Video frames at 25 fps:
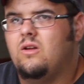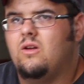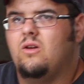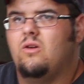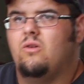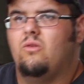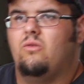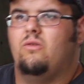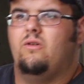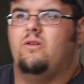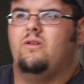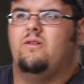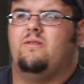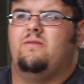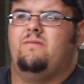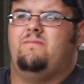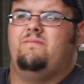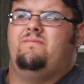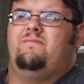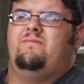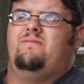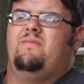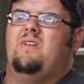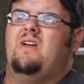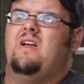right? Well,
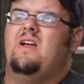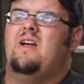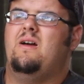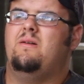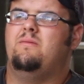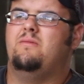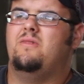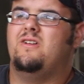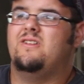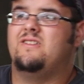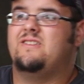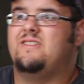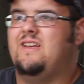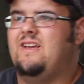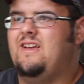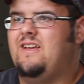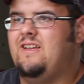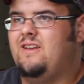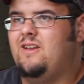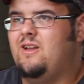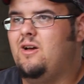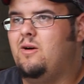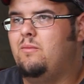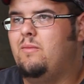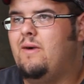I'm not
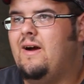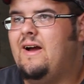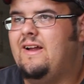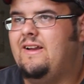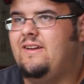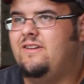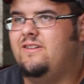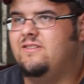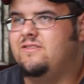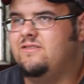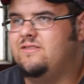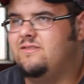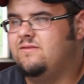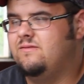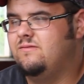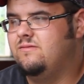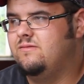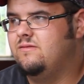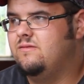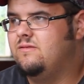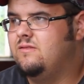saying nobody does.